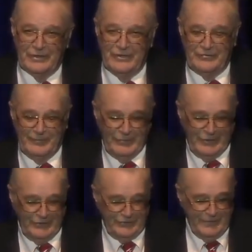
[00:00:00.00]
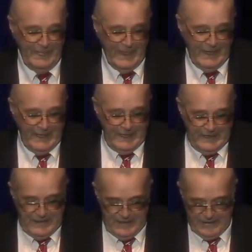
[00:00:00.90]
country
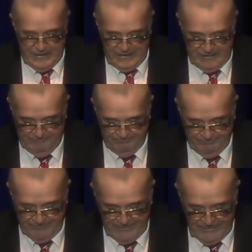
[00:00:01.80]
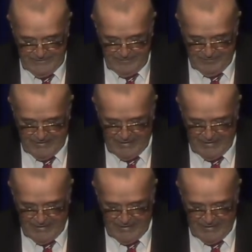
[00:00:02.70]
bunch. But I